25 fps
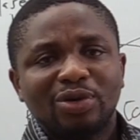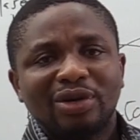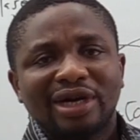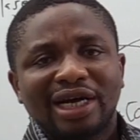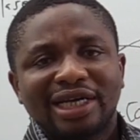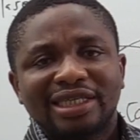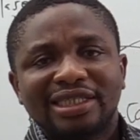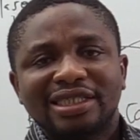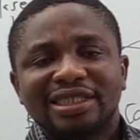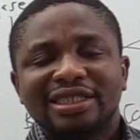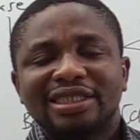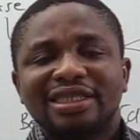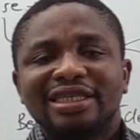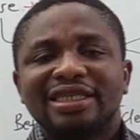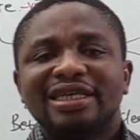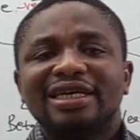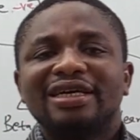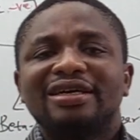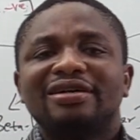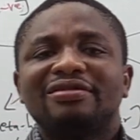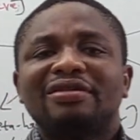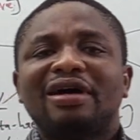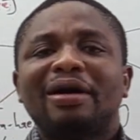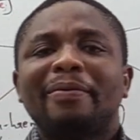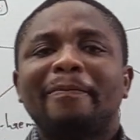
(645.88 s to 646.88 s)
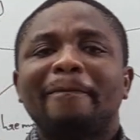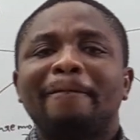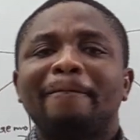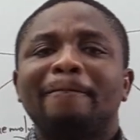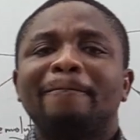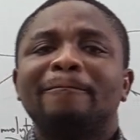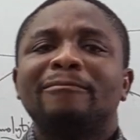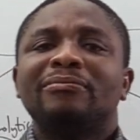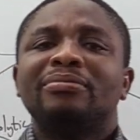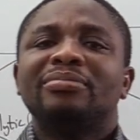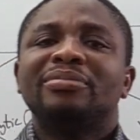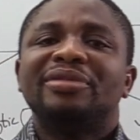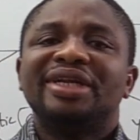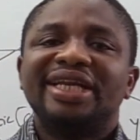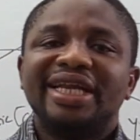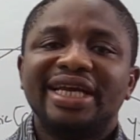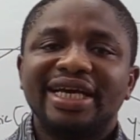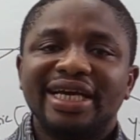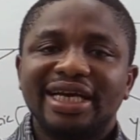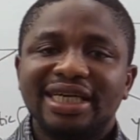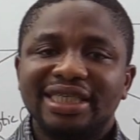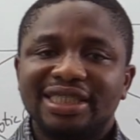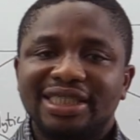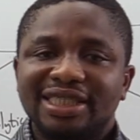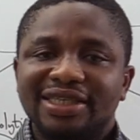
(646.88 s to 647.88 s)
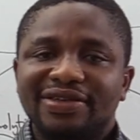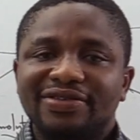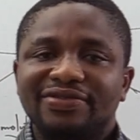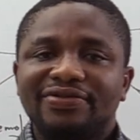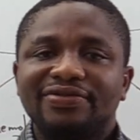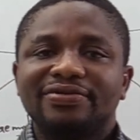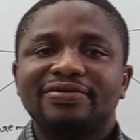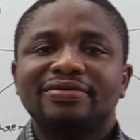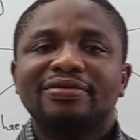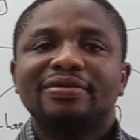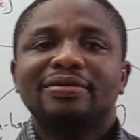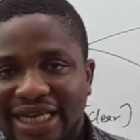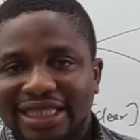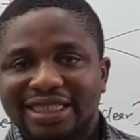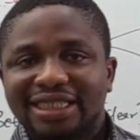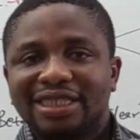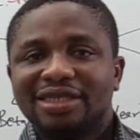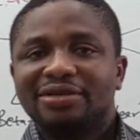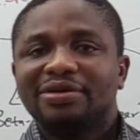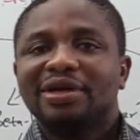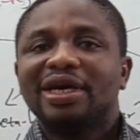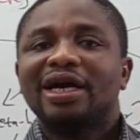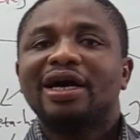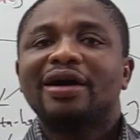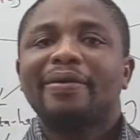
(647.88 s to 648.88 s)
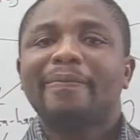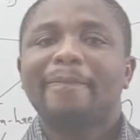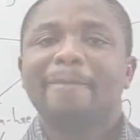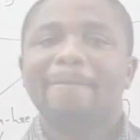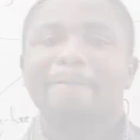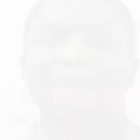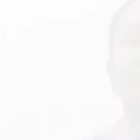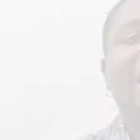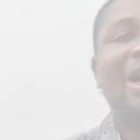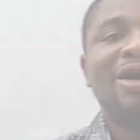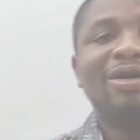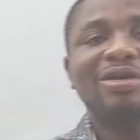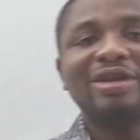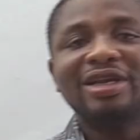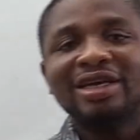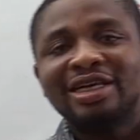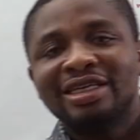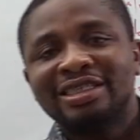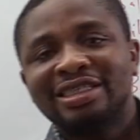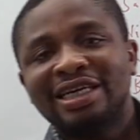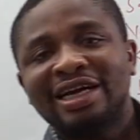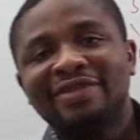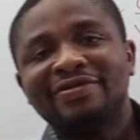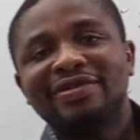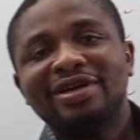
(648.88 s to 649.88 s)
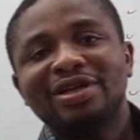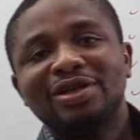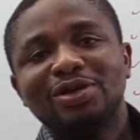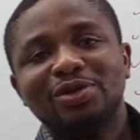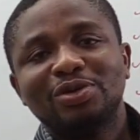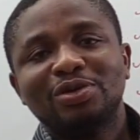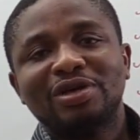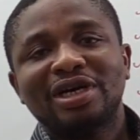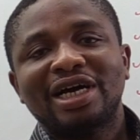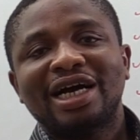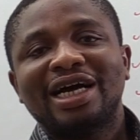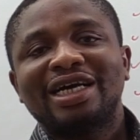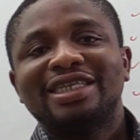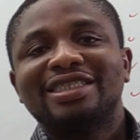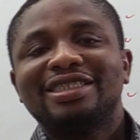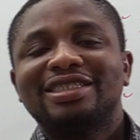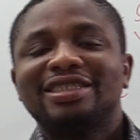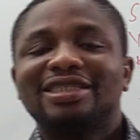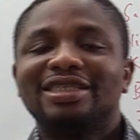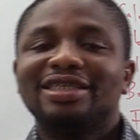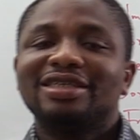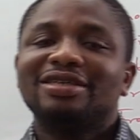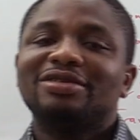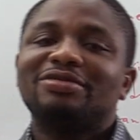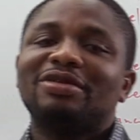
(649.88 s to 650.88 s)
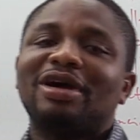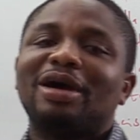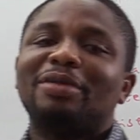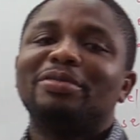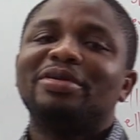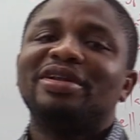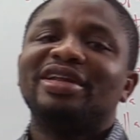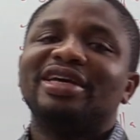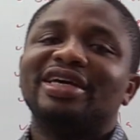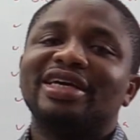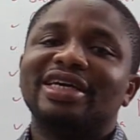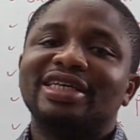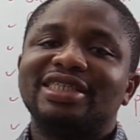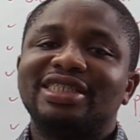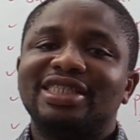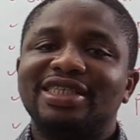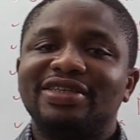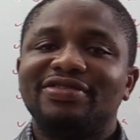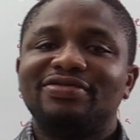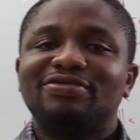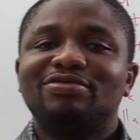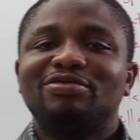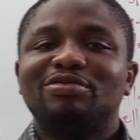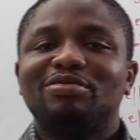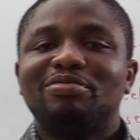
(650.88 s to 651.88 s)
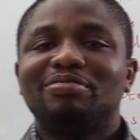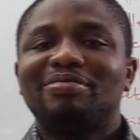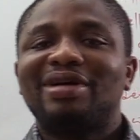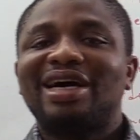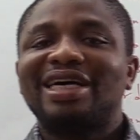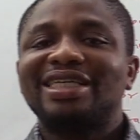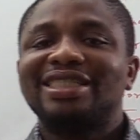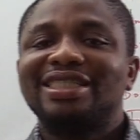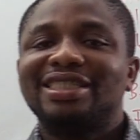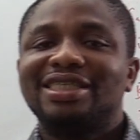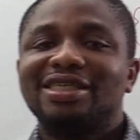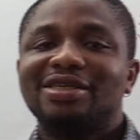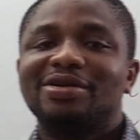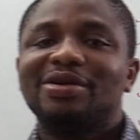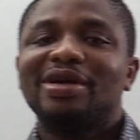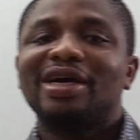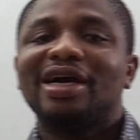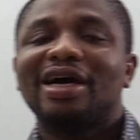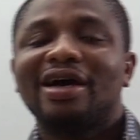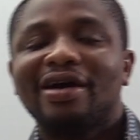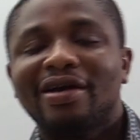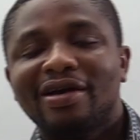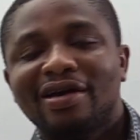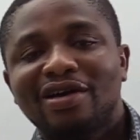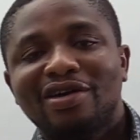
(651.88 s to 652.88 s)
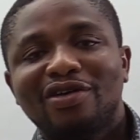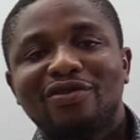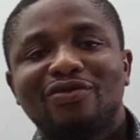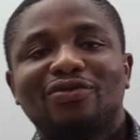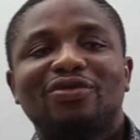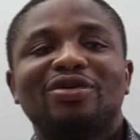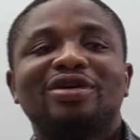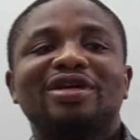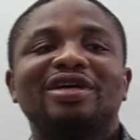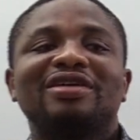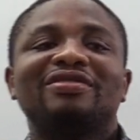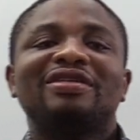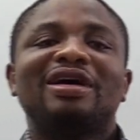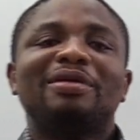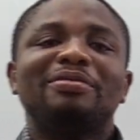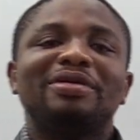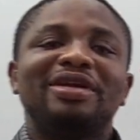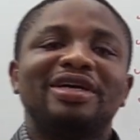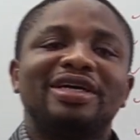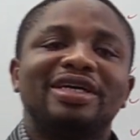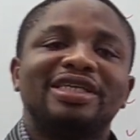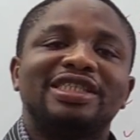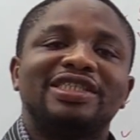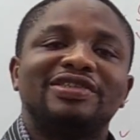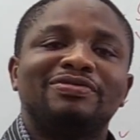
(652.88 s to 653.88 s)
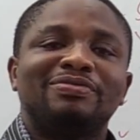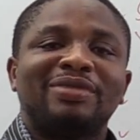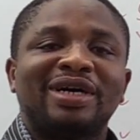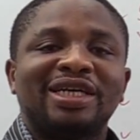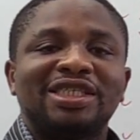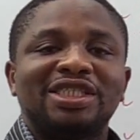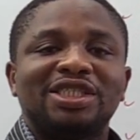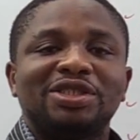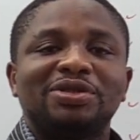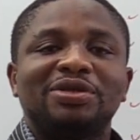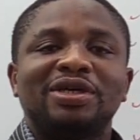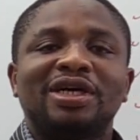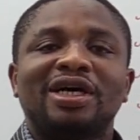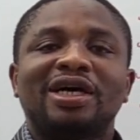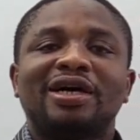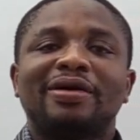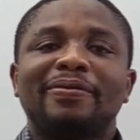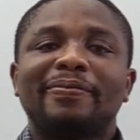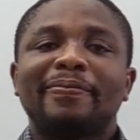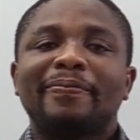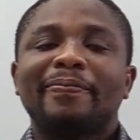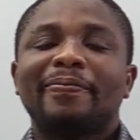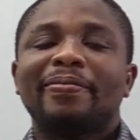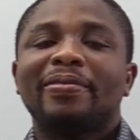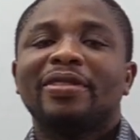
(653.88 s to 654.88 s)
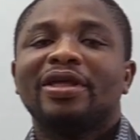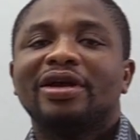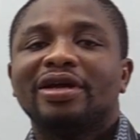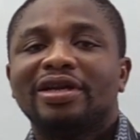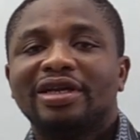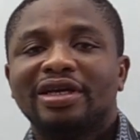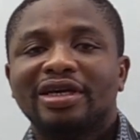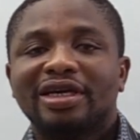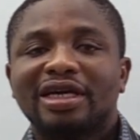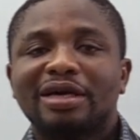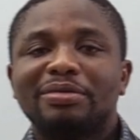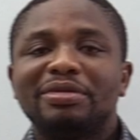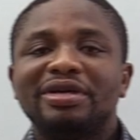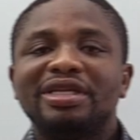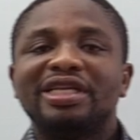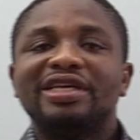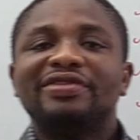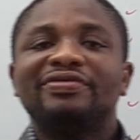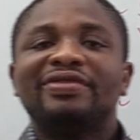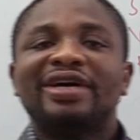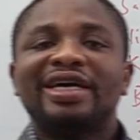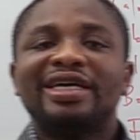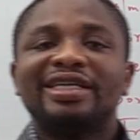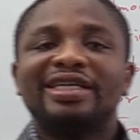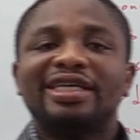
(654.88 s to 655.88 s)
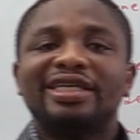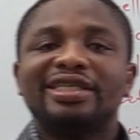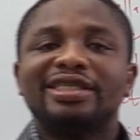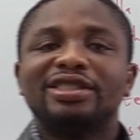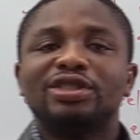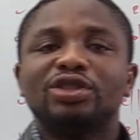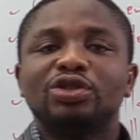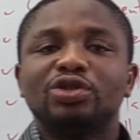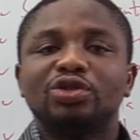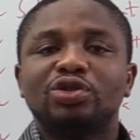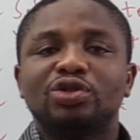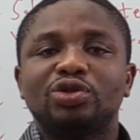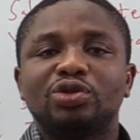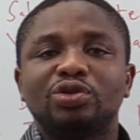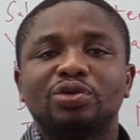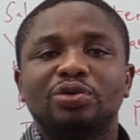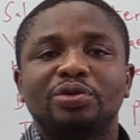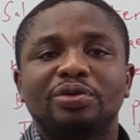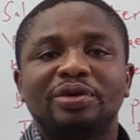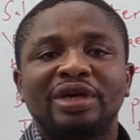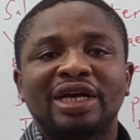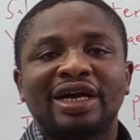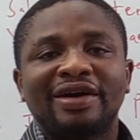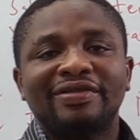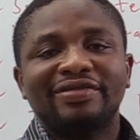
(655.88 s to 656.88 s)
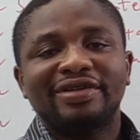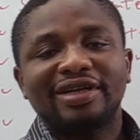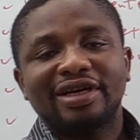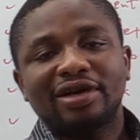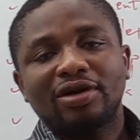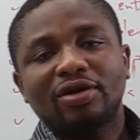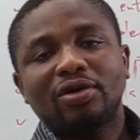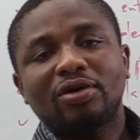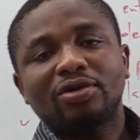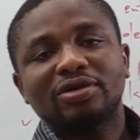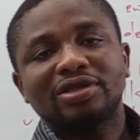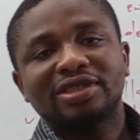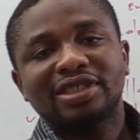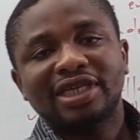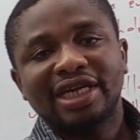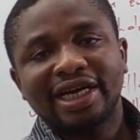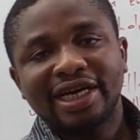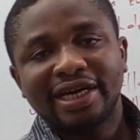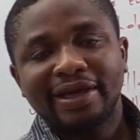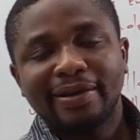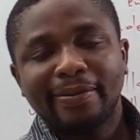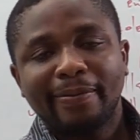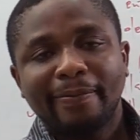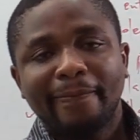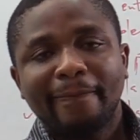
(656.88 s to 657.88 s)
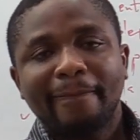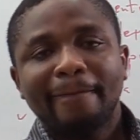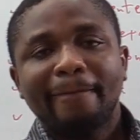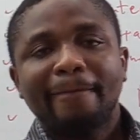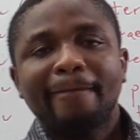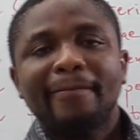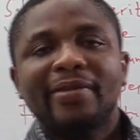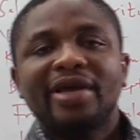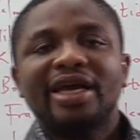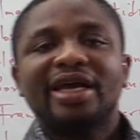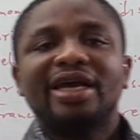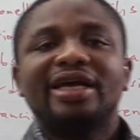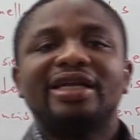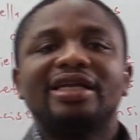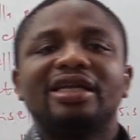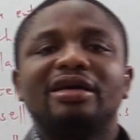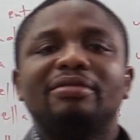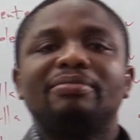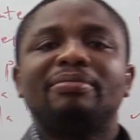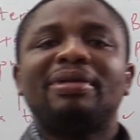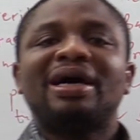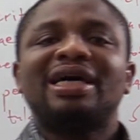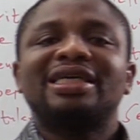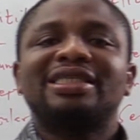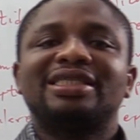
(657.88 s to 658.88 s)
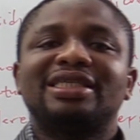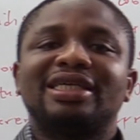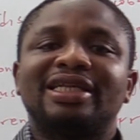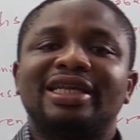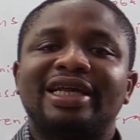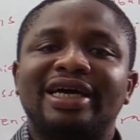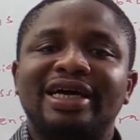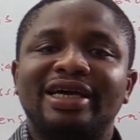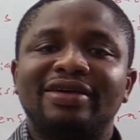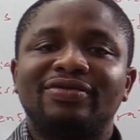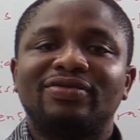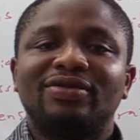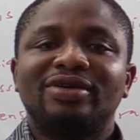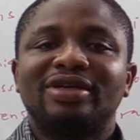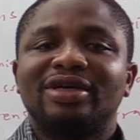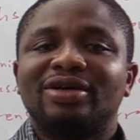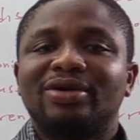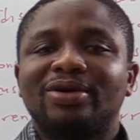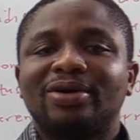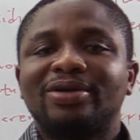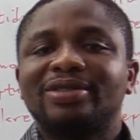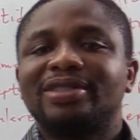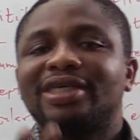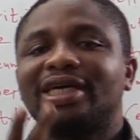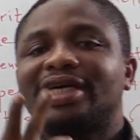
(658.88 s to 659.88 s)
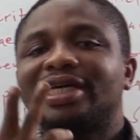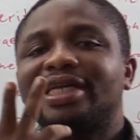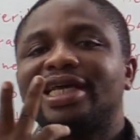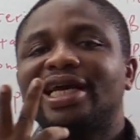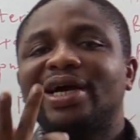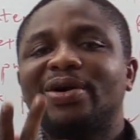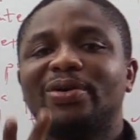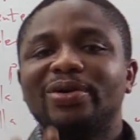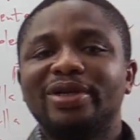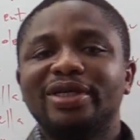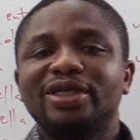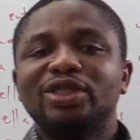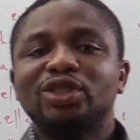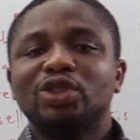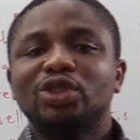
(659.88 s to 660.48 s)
and look at the gram-negative bacteria. Now let's have a look at the gram-negative bacteria. For the gram-negative bacteria, they can be divided into two. We have the cocci and the bacilli. For the cocci, they are